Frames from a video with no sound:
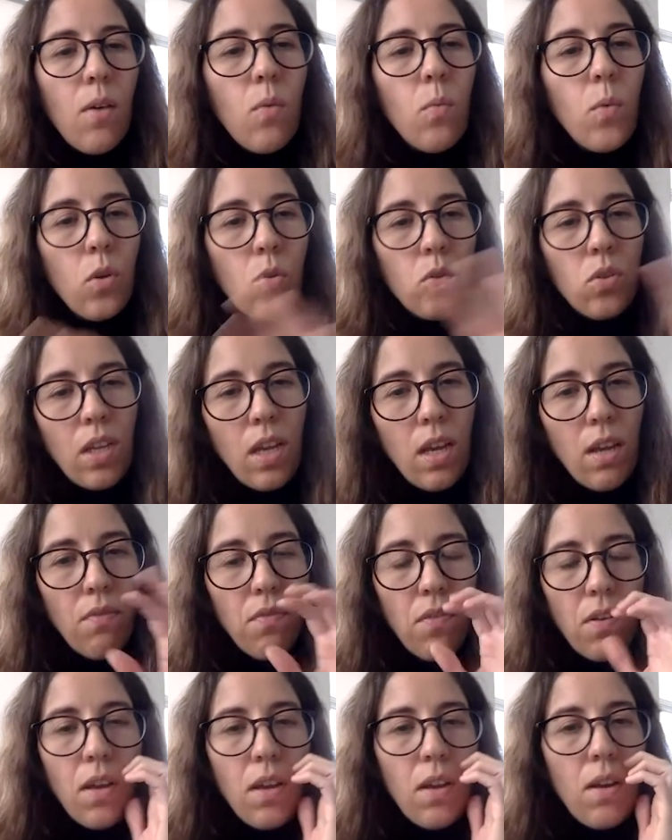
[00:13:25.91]
We also have
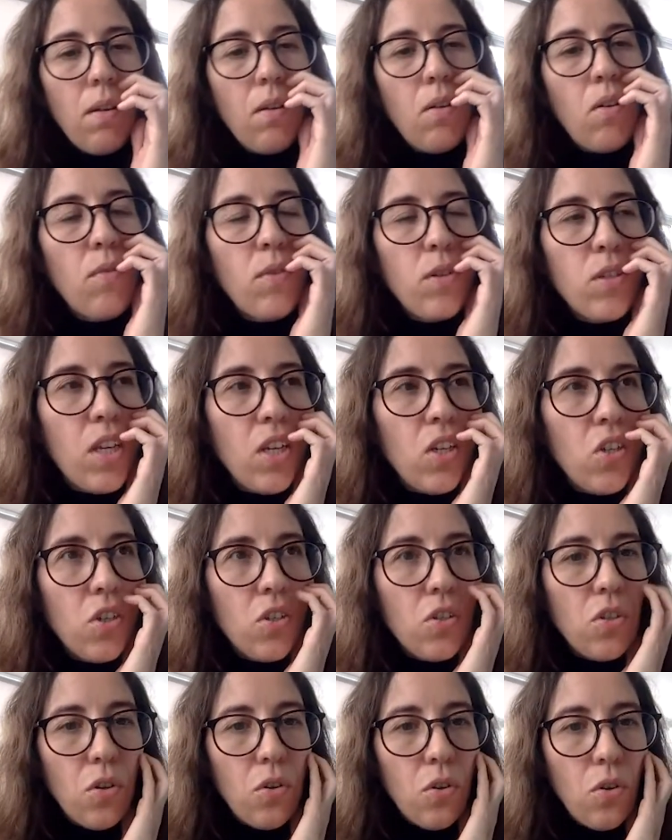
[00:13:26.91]

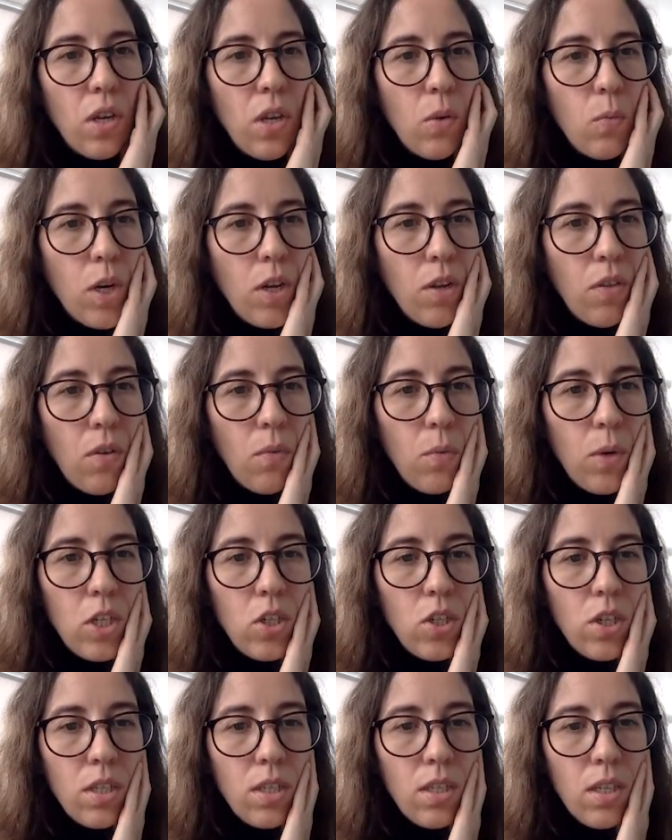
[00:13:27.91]
conversations ongoing with other
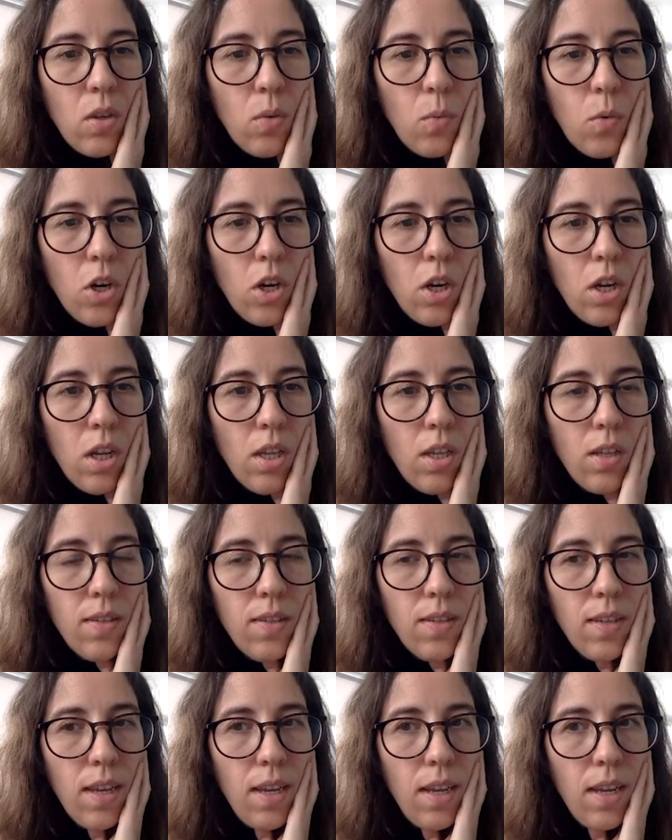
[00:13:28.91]
regions in the world,
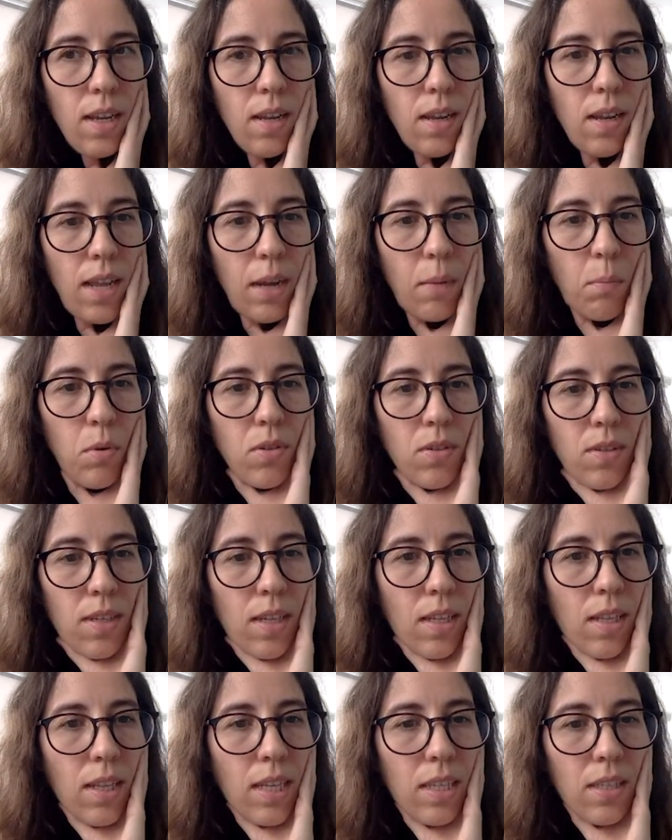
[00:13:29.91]
like
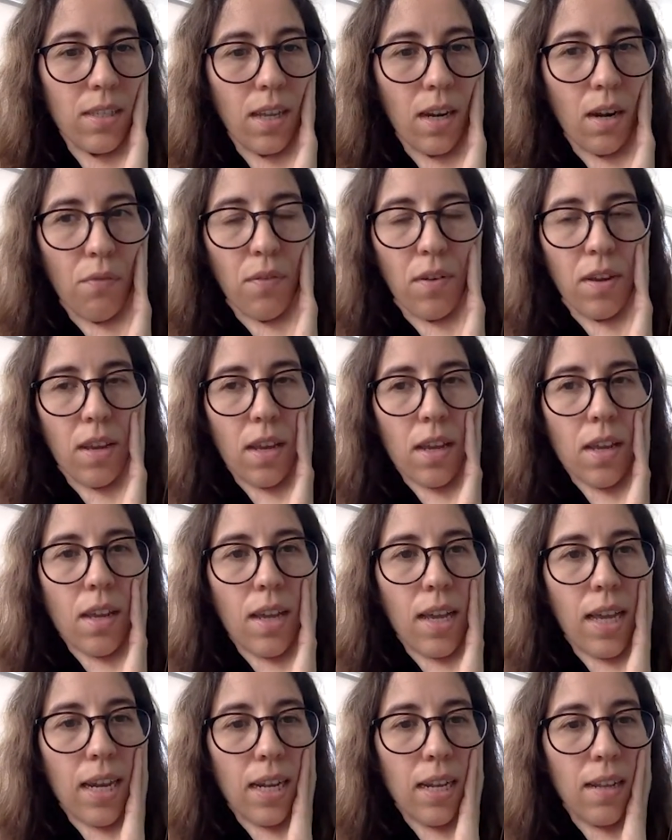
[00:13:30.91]
Brazil and South
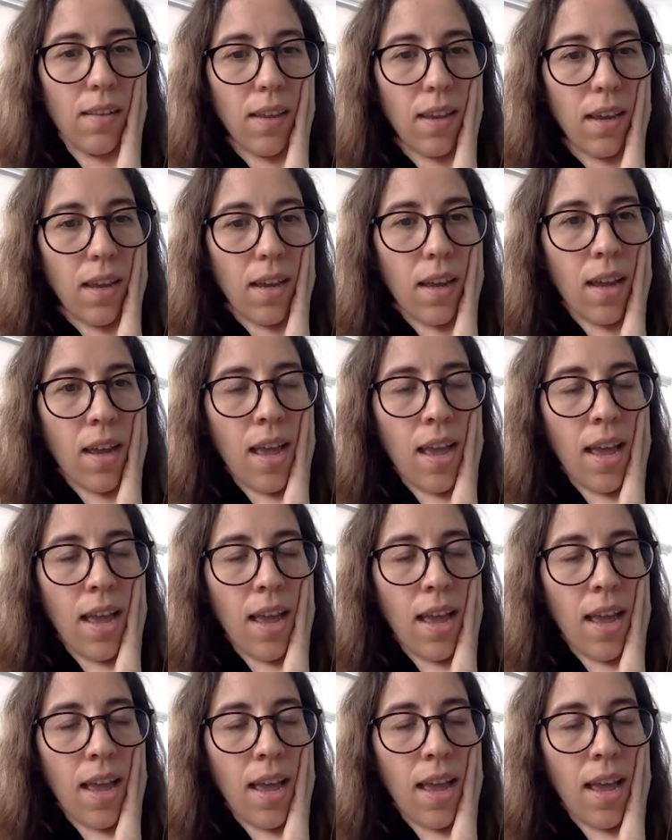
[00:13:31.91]
Africa and India.